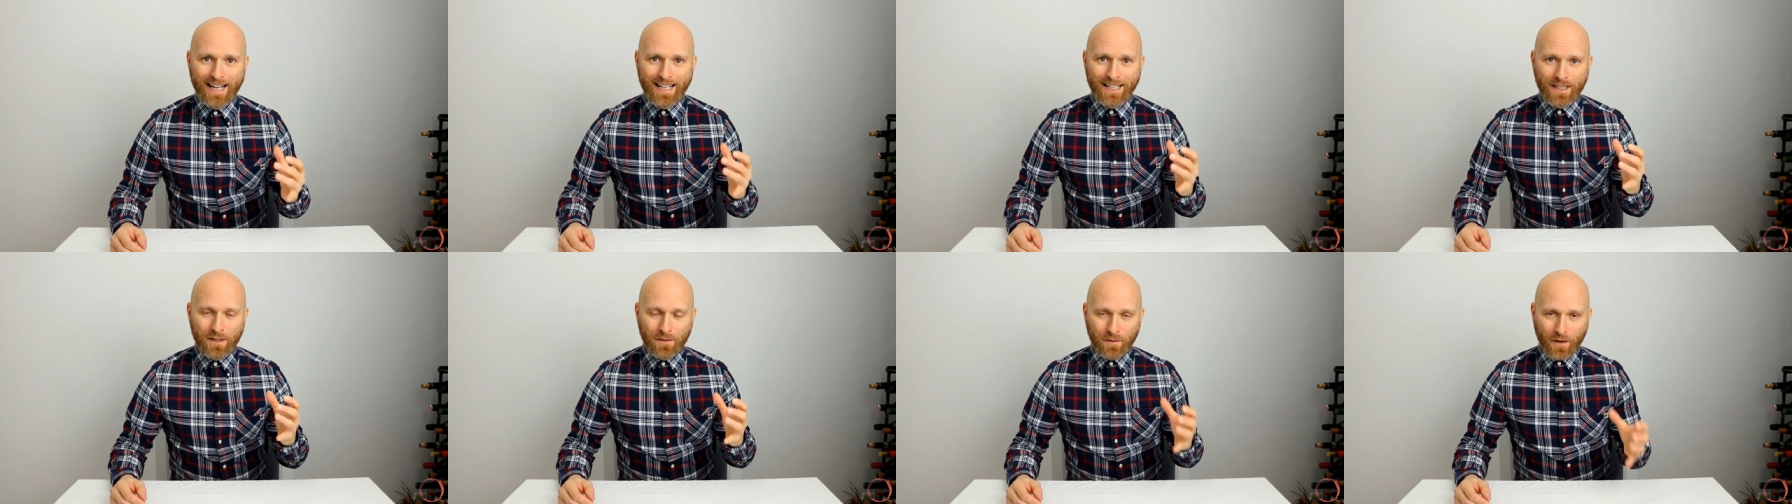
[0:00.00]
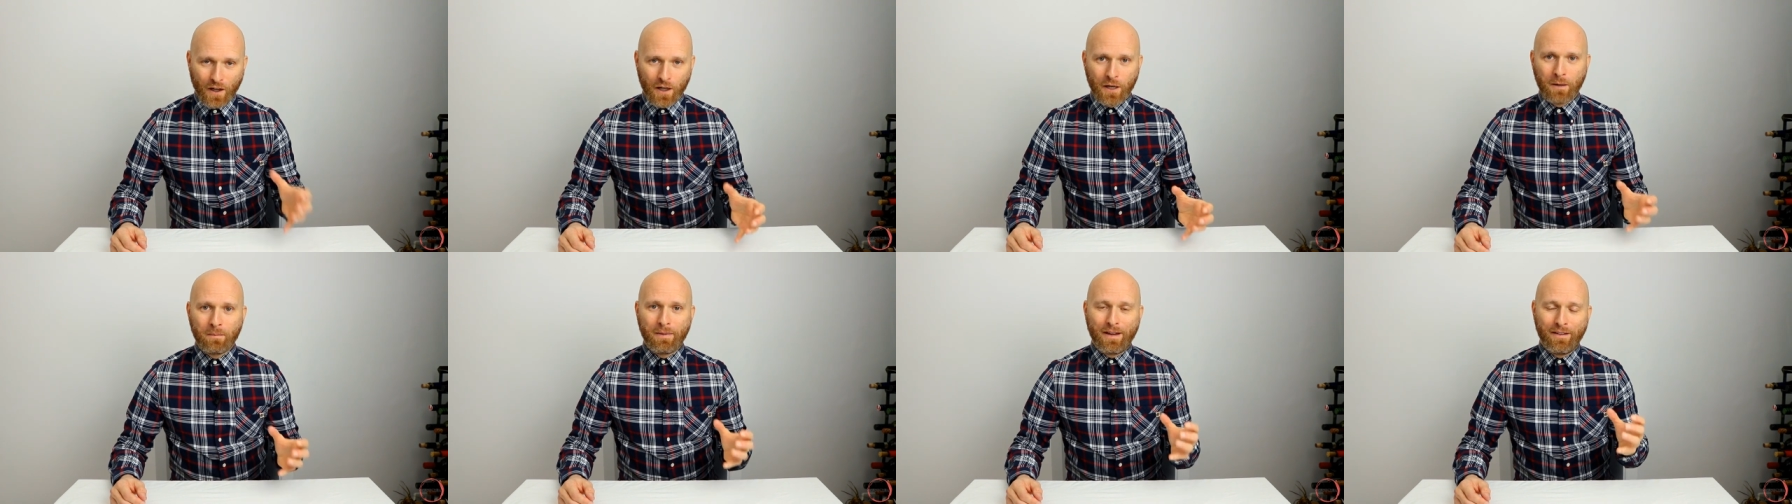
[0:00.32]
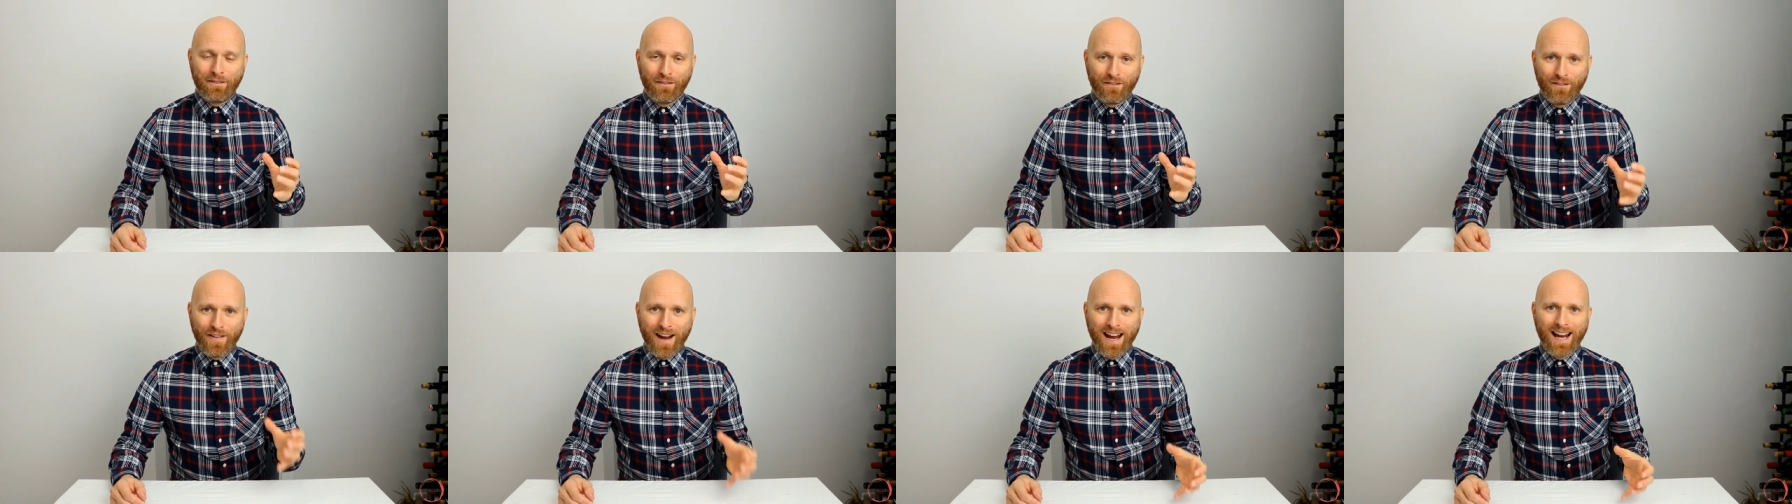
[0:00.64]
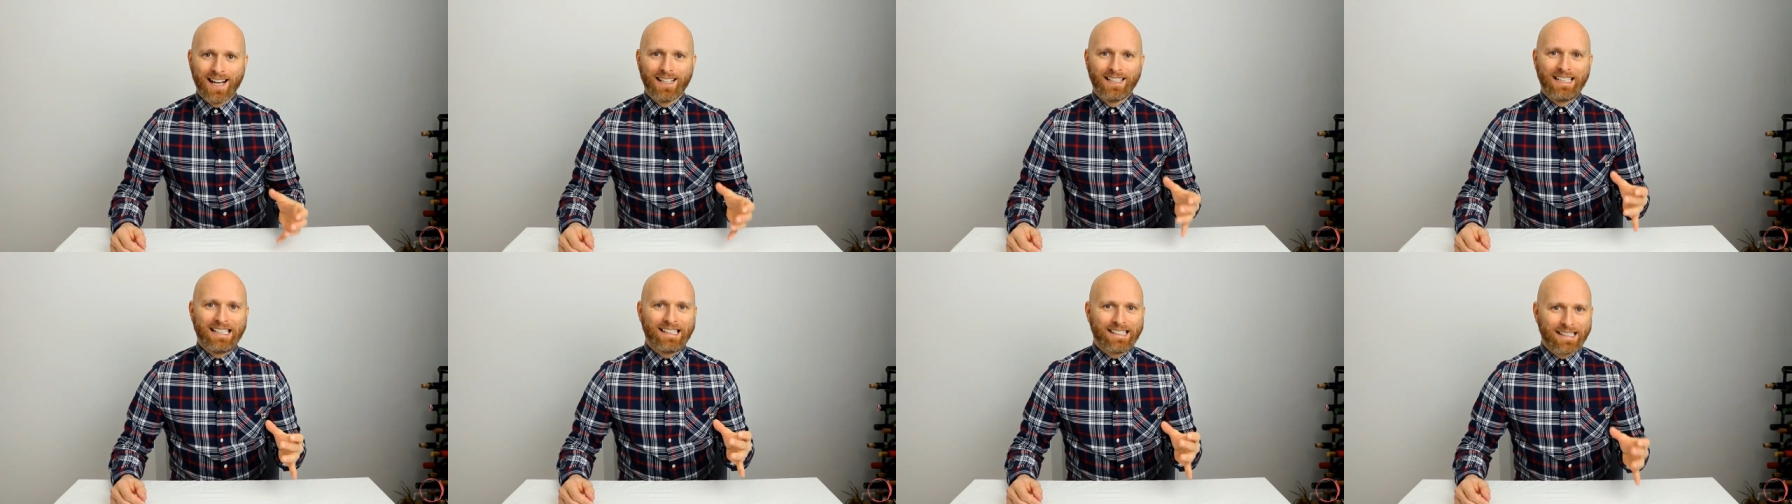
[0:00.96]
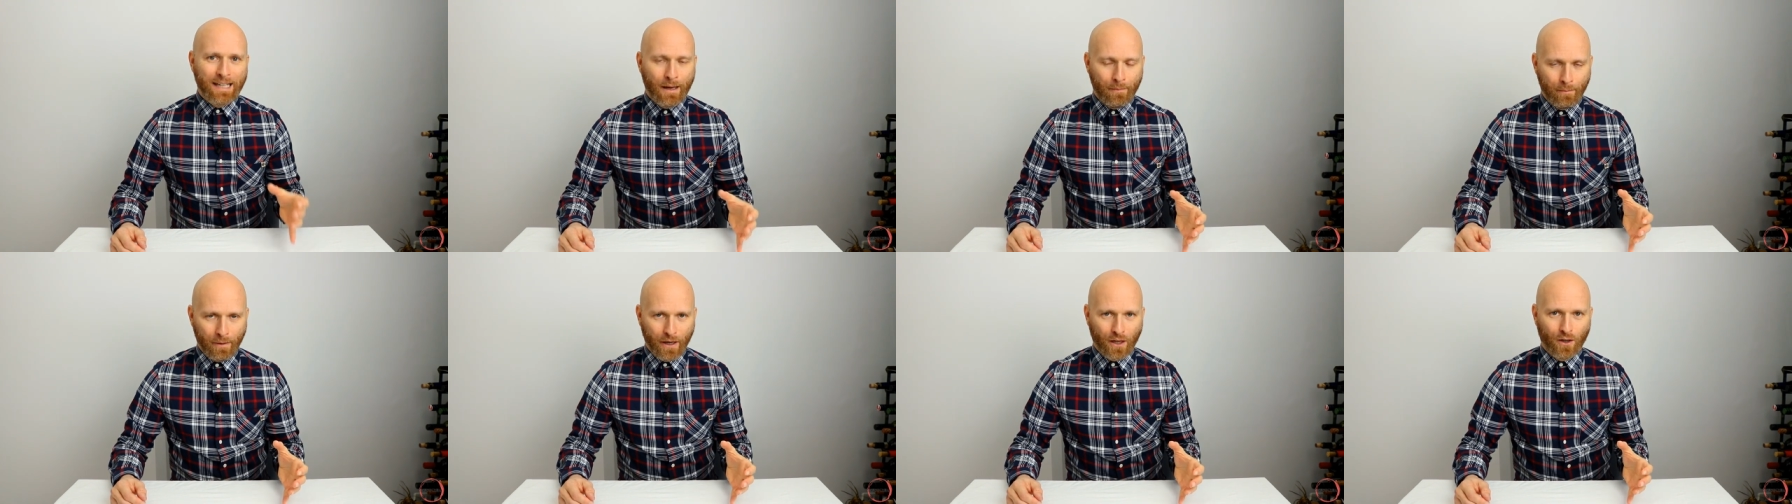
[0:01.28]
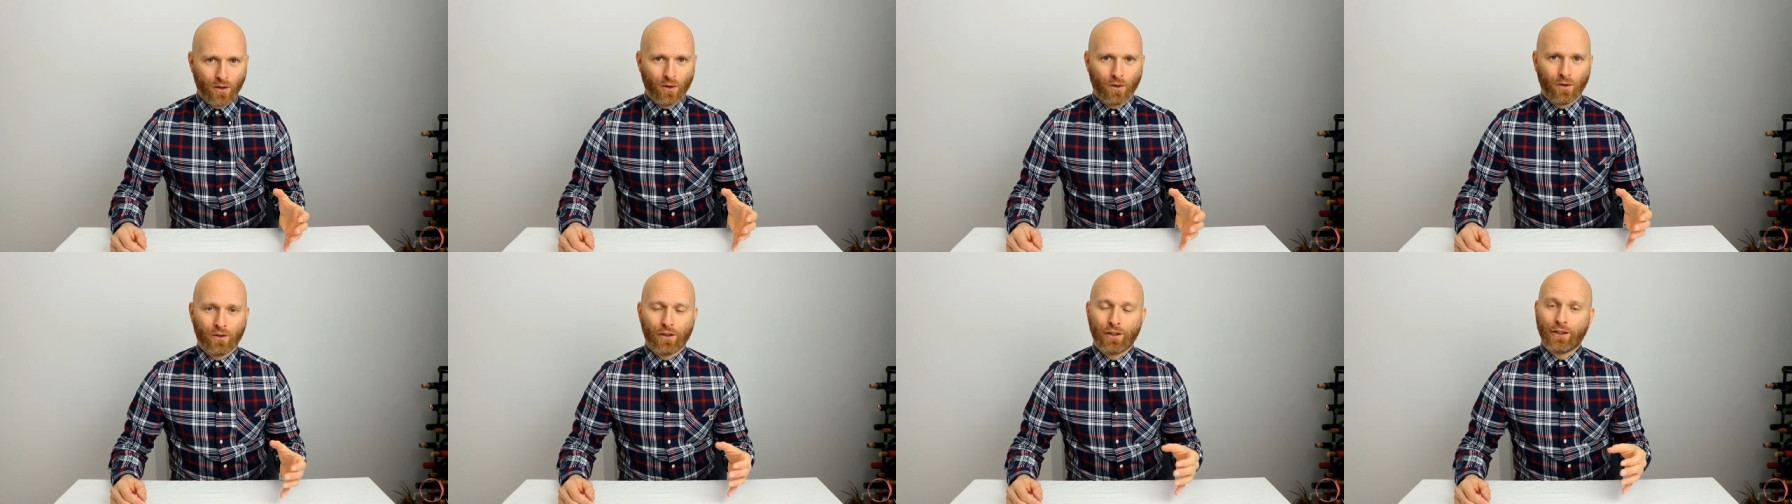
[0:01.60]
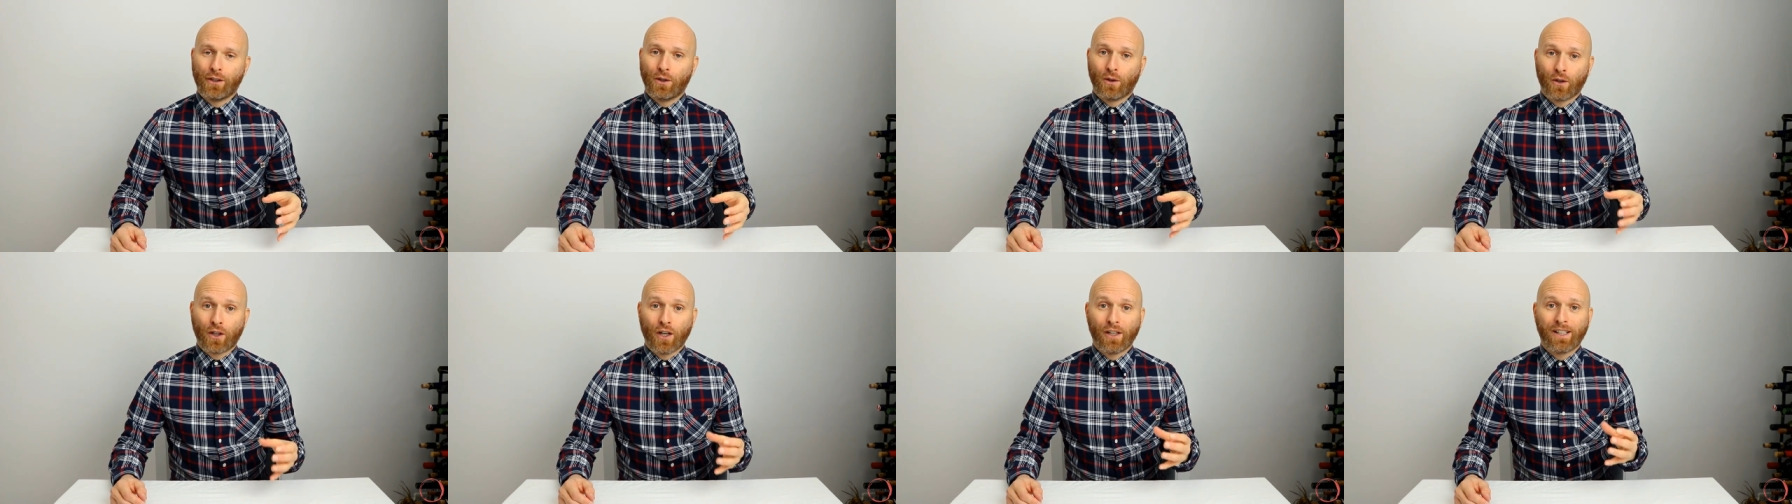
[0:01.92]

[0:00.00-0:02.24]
it's going to be fairly typical that you're